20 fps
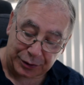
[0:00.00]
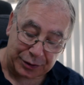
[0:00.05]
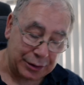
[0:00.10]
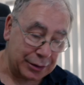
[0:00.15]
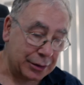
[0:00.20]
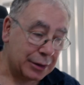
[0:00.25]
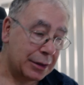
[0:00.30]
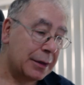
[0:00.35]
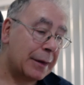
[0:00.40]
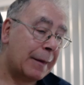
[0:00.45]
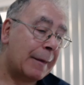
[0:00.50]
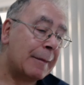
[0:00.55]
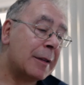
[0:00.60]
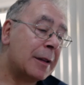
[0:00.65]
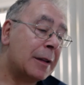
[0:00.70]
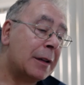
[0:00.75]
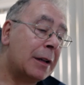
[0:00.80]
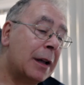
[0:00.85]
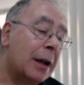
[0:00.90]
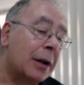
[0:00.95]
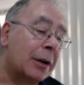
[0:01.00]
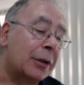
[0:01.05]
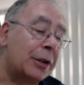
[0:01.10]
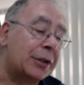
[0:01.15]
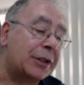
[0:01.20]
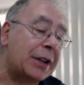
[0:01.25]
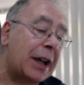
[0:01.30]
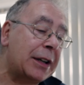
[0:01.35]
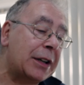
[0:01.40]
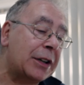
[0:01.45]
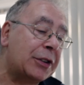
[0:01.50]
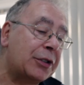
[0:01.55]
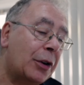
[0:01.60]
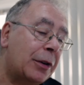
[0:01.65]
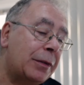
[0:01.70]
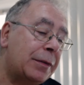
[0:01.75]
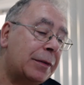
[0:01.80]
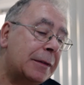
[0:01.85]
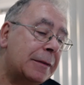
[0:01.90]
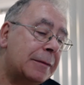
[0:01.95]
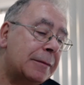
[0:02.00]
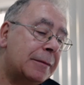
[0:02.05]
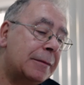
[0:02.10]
I'm going to take this off.